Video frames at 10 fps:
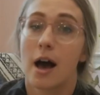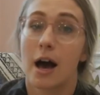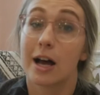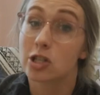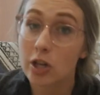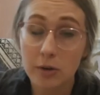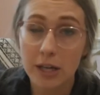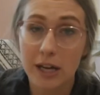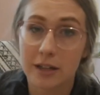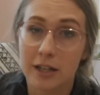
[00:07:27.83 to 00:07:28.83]

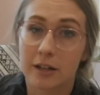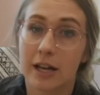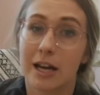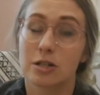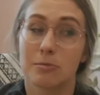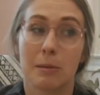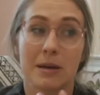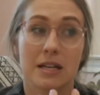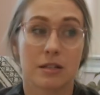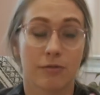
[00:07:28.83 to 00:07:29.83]
Choking, on the other hand, your
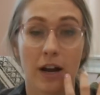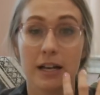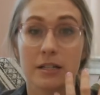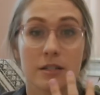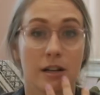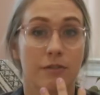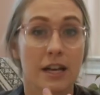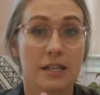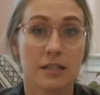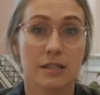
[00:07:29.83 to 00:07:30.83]
baby is frightened, their
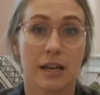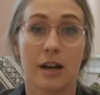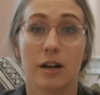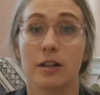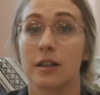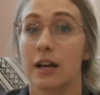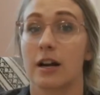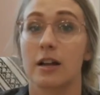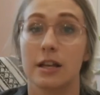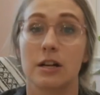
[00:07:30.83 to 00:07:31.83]
face is scared,
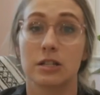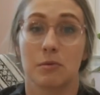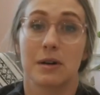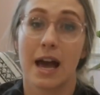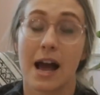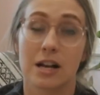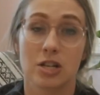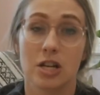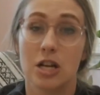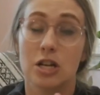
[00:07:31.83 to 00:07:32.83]
there's a
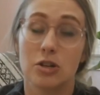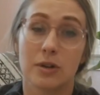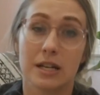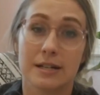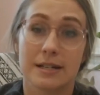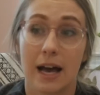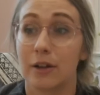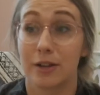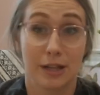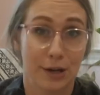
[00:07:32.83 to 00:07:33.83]
reaction, and you can
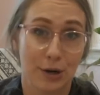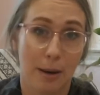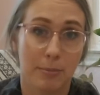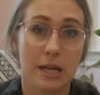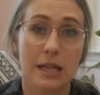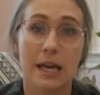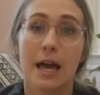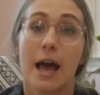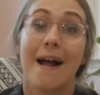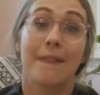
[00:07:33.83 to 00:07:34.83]
tell that they're not
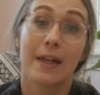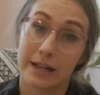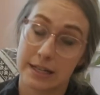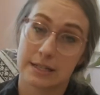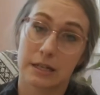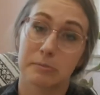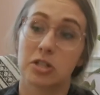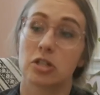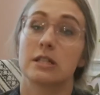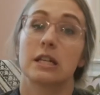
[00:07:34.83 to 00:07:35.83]
breathing. And that is an
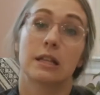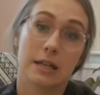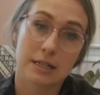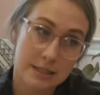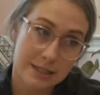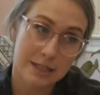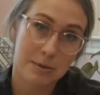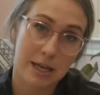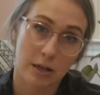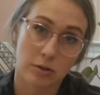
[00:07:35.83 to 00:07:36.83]
emergency, and that does need to
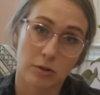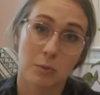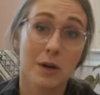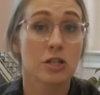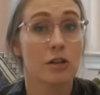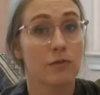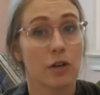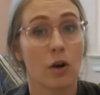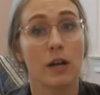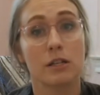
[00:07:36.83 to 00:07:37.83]
be handled, which if
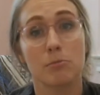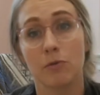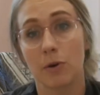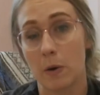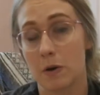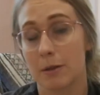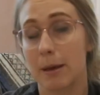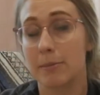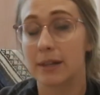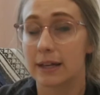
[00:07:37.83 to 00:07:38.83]
you're going to move forward with
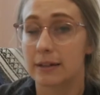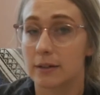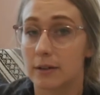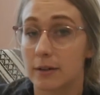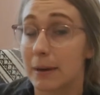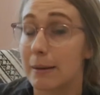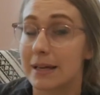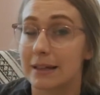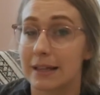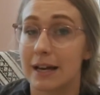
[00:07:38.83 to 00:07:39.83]

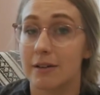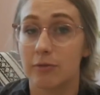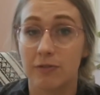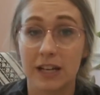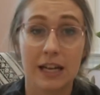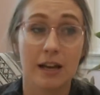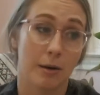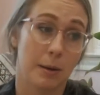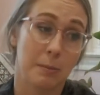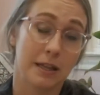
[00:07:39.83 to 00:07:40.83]
baby-led feeding
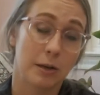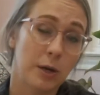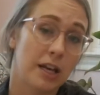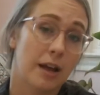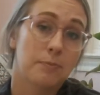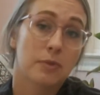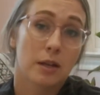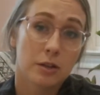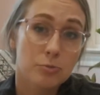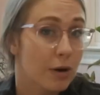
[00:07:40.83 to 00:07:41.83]
or baby-led weaning,
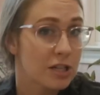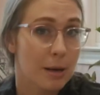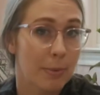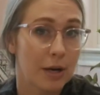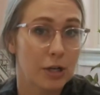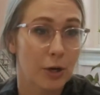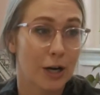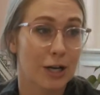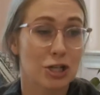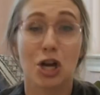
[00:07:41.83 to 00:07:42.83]
brush up on
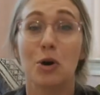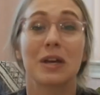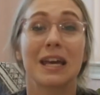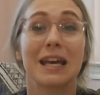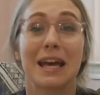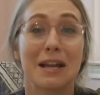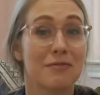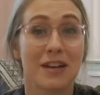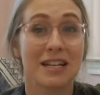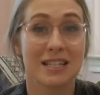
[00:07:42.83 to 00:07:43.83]
your choking
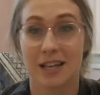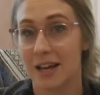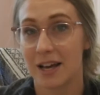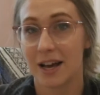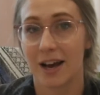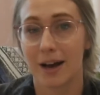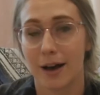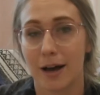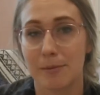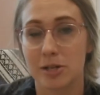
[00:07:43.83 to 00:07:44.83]
infant
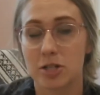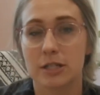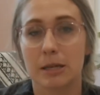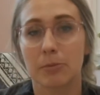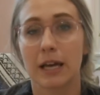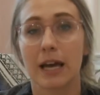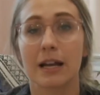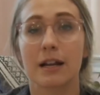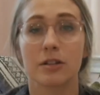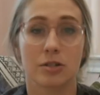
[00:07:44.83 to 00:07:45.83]
emergency
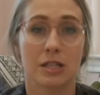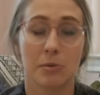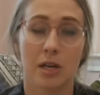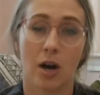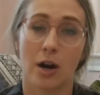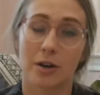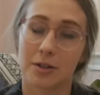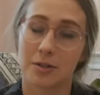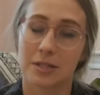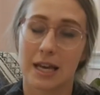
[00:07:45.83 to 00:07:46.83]
plan, your CPR and all
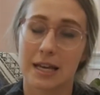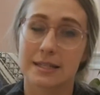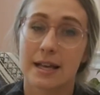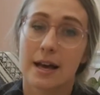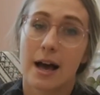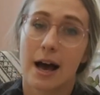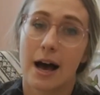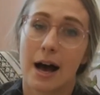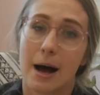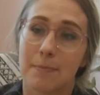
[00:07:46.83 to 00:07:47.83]
those things.
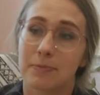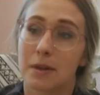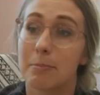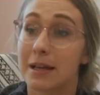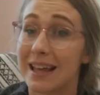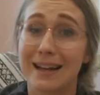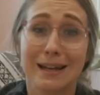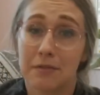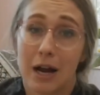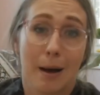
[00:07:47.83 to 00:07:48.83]
But that
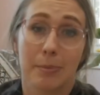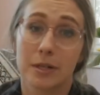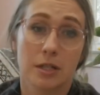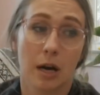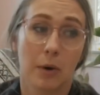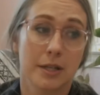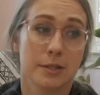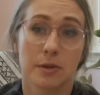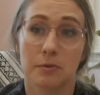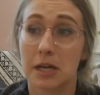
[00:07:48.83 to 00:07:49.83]
never happened, not
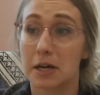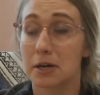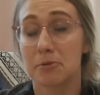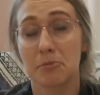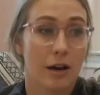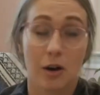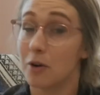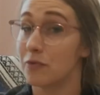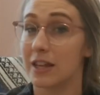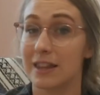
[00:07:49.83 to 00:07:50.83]
once with Rio.
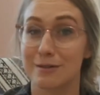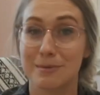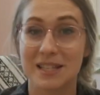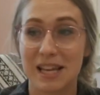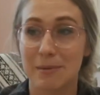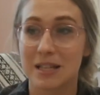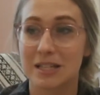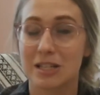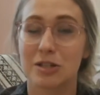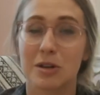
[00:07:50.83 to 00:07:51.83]
Hopefully that will be the same in
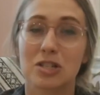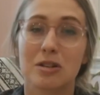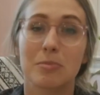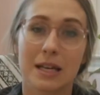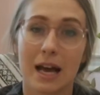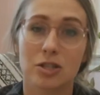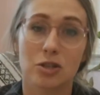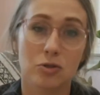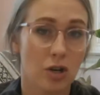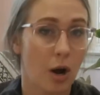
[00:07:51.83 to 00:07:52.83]
this situation, but yes,
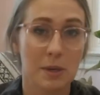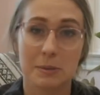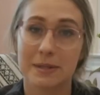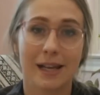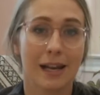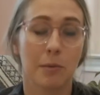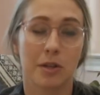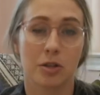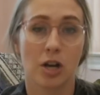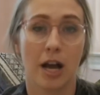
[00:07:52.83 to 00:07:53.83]
you should always be sitting
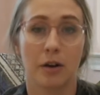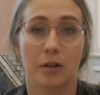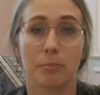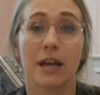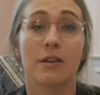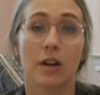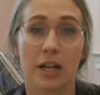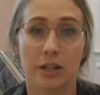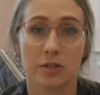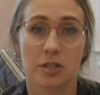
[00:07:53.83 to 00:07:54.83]
with your child, paying very
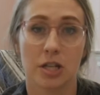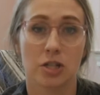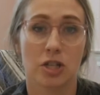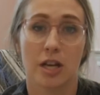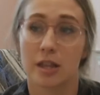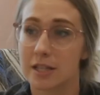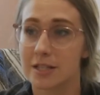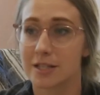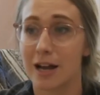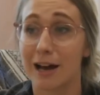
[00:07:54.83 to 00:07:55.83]
close attention. This
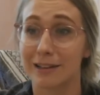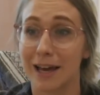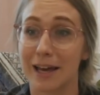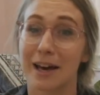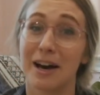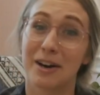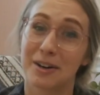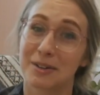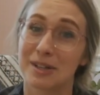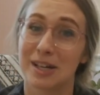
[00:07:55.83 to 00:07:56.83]
is not like,
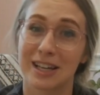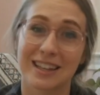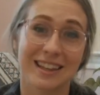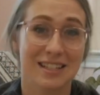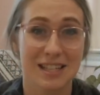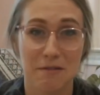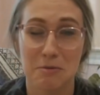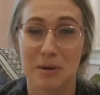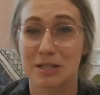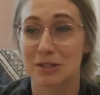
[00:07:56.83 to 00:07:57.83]
oh look, they're
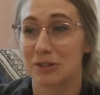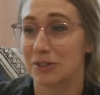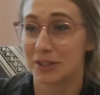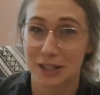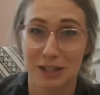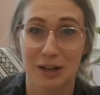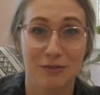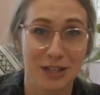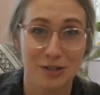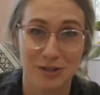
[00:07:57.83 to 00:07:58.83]
7 months old, go
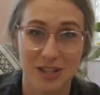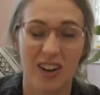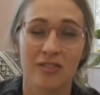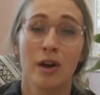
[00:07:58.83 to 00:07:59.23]
feed yourself.